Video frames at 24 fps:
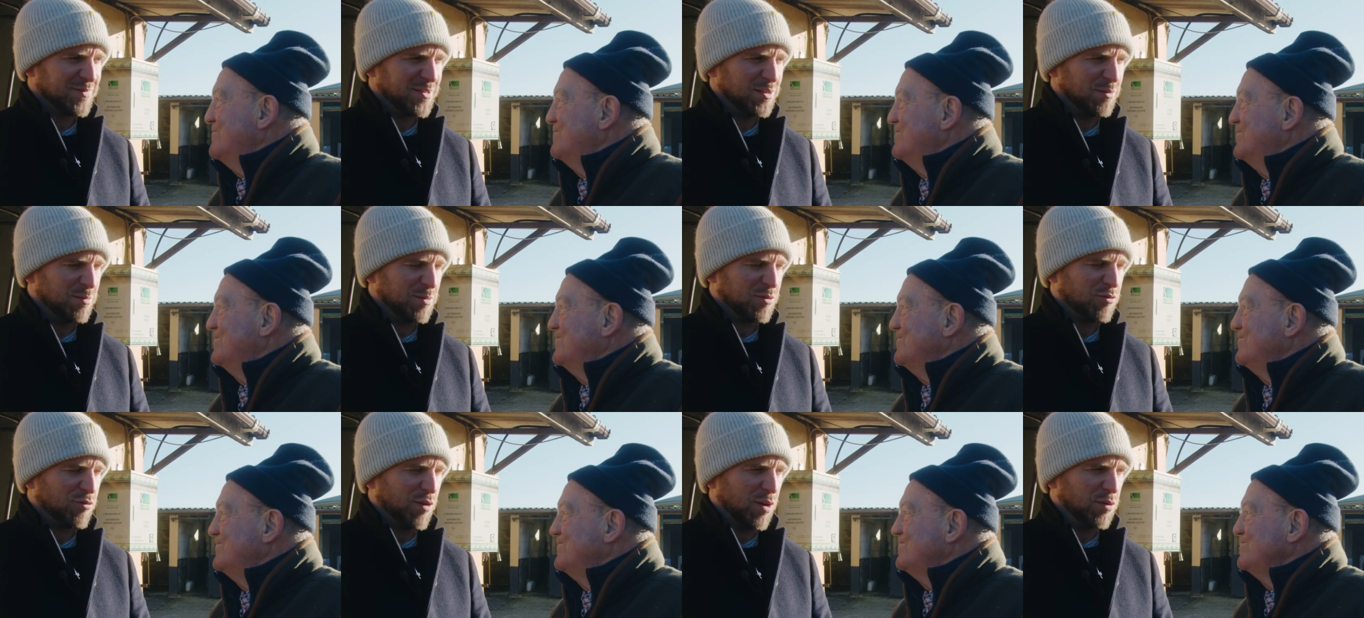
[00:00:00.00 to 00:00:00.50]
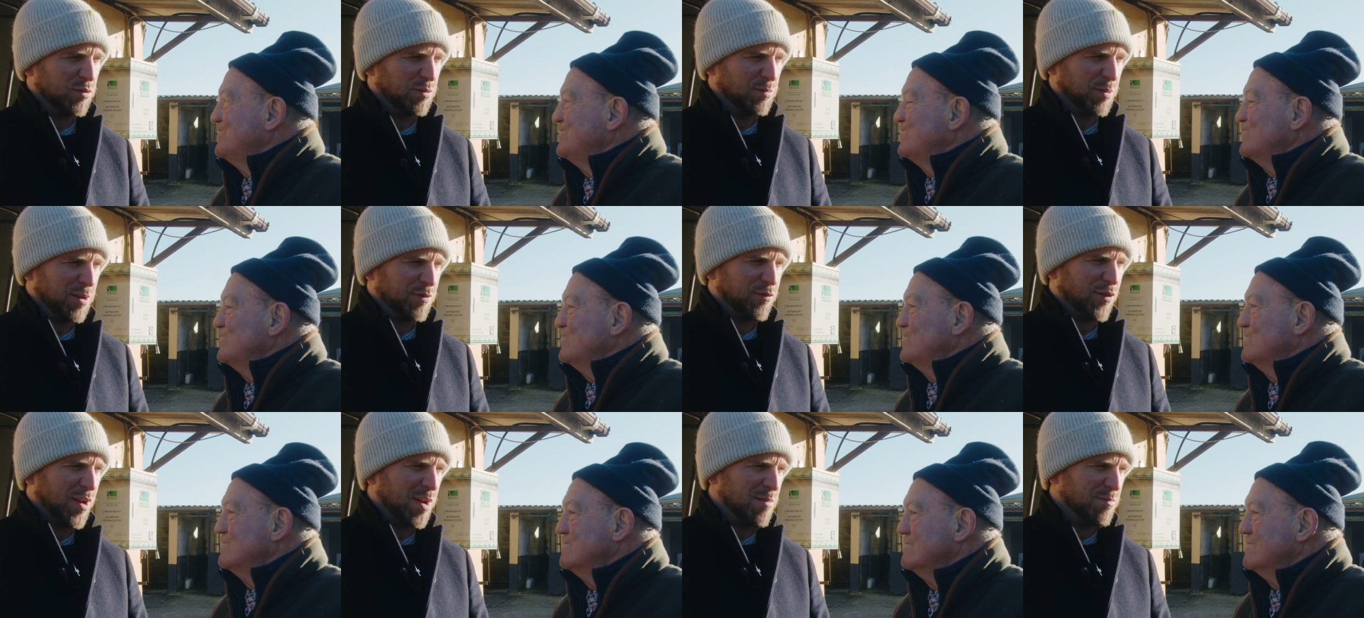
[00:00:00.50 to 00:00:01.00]
Speaker 1: And you'll be surrounded by
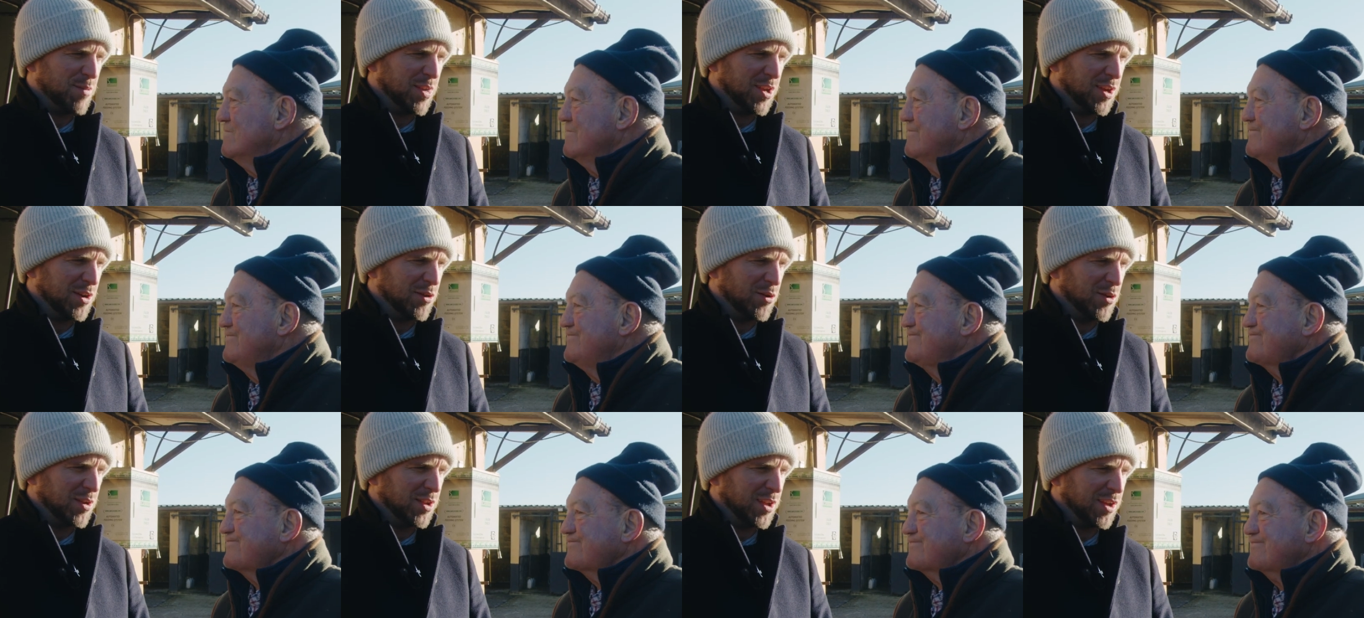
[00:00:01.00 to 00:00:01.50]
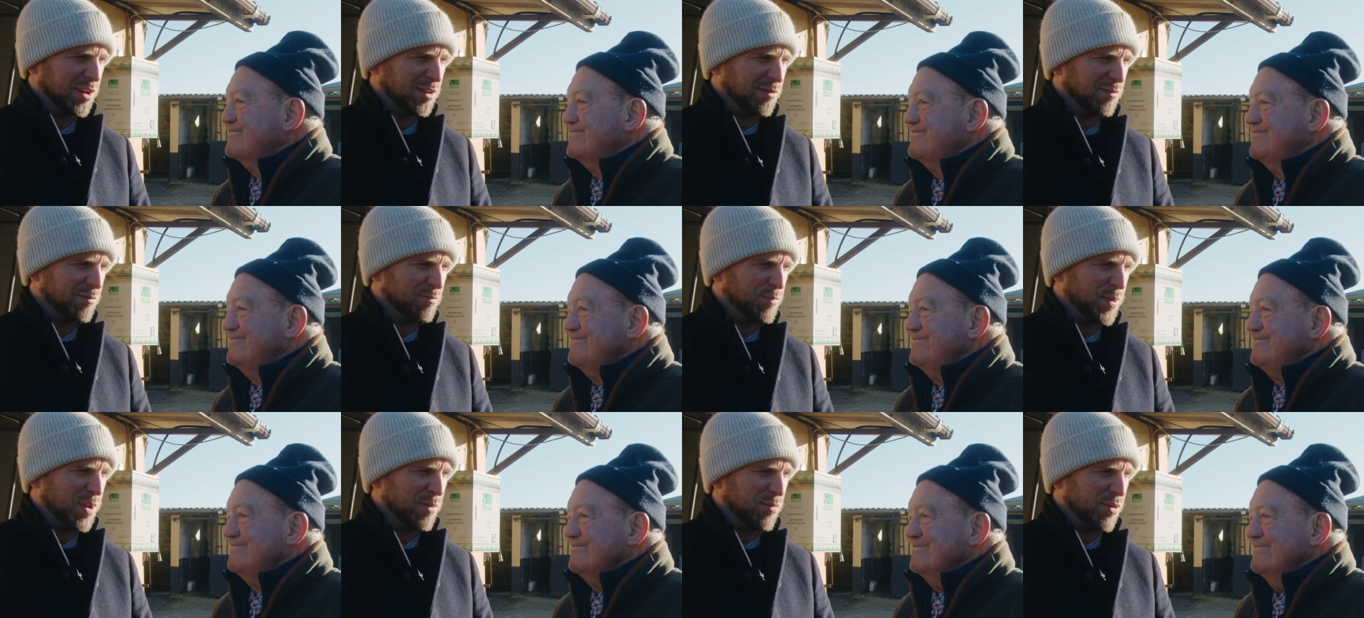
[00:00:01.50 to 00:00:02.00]
family and all that, and
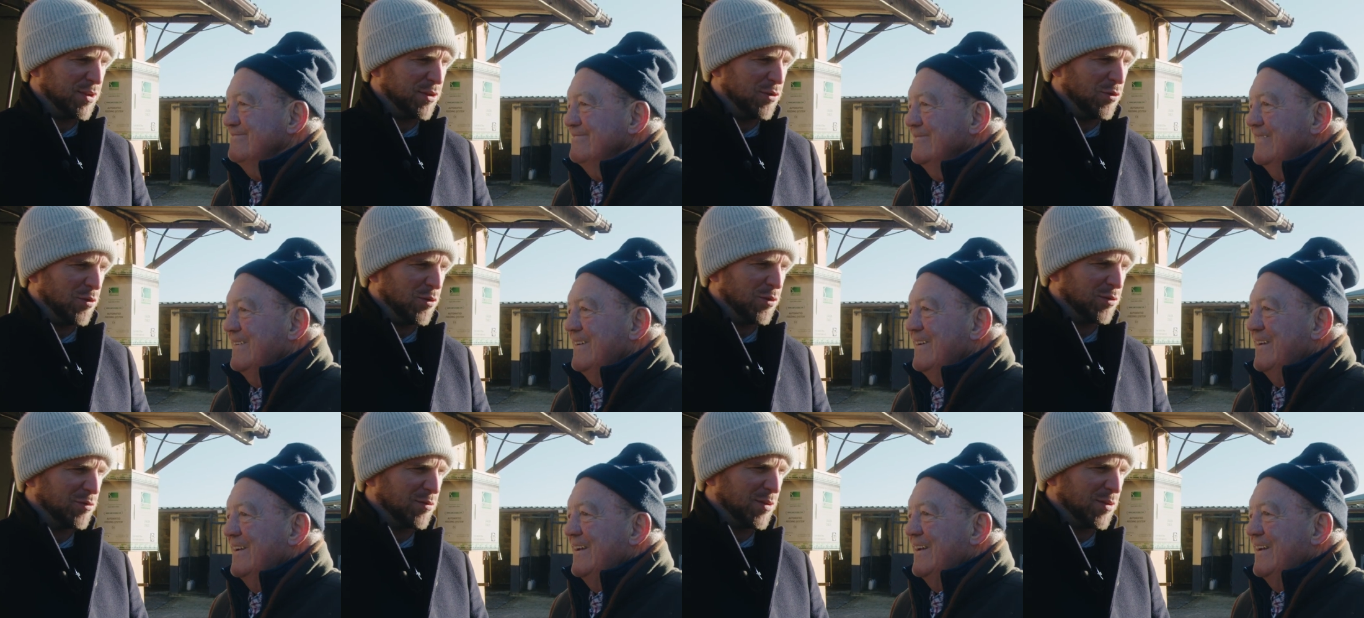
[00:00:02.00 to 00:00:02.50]
people you know as